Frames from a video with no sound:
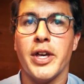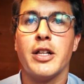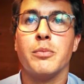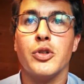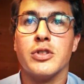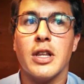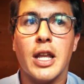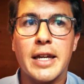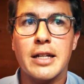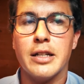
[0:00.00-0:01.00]
They'll most
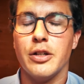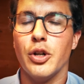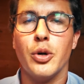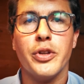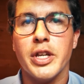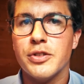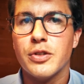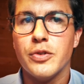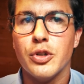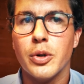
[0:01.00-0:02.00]
likely know the
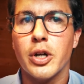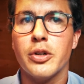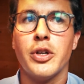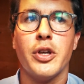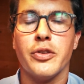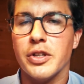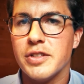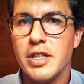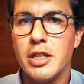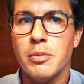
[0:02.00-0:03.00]
interviewer,
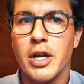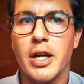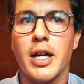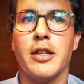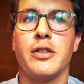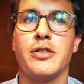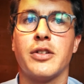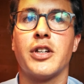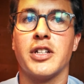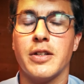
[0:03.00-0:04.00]
the team,
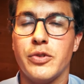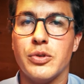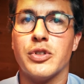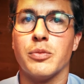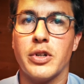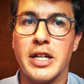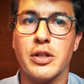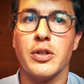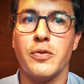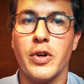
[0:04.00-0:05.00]
and can give you some
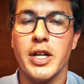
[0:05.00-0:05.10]
really good